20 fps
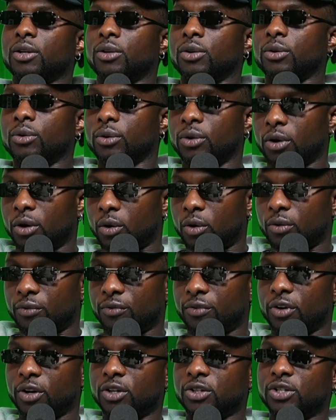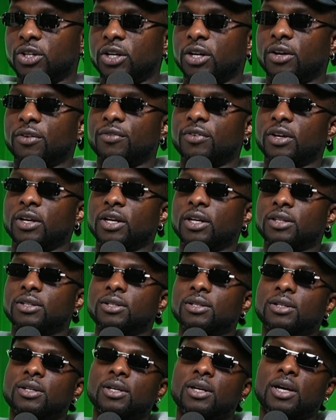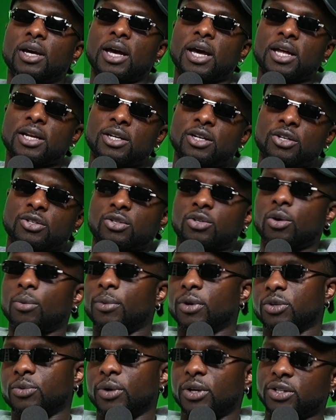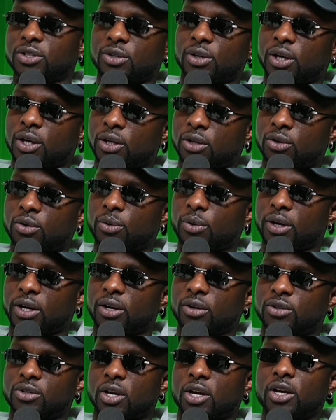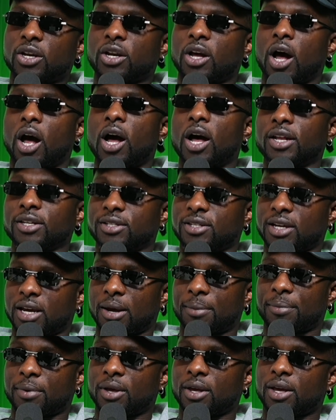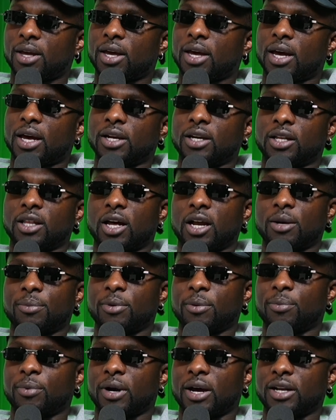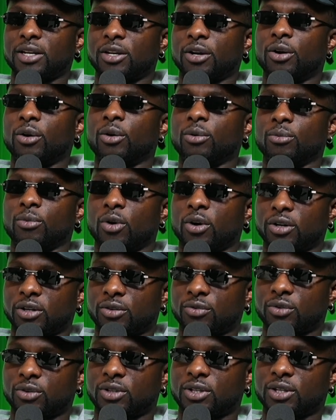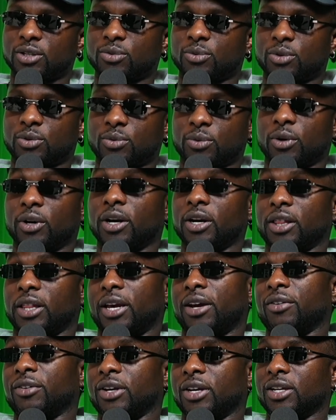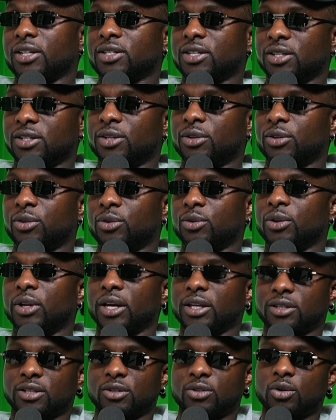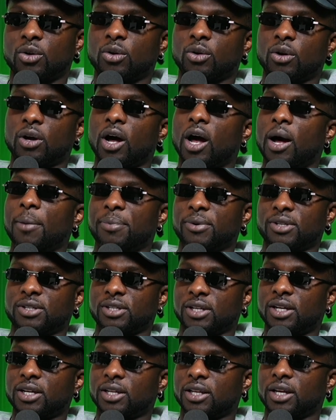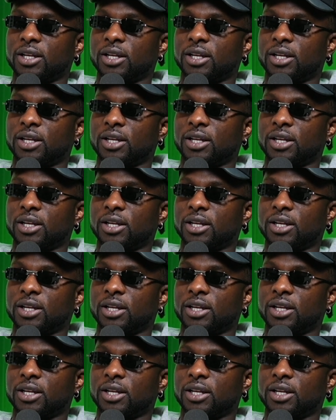Do their own version of it. And there's so much ways you can do it. It was a good concept. And a lot of people had their own morning routines, which were hilarious, because they'd do like the total opposite.